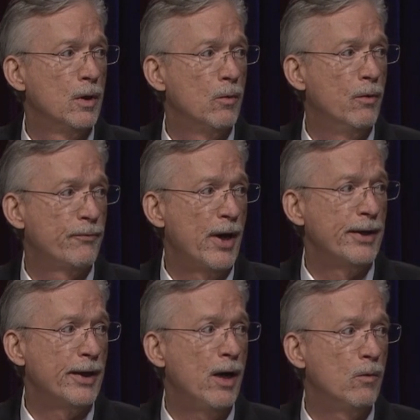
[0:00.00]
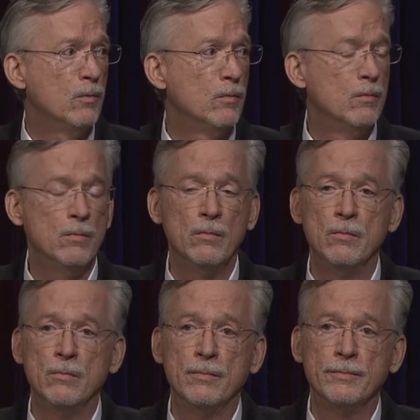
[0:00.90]
We'll find out.
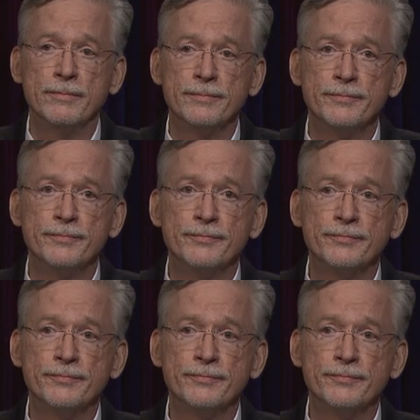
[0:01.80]
Uh, I'm in a book. I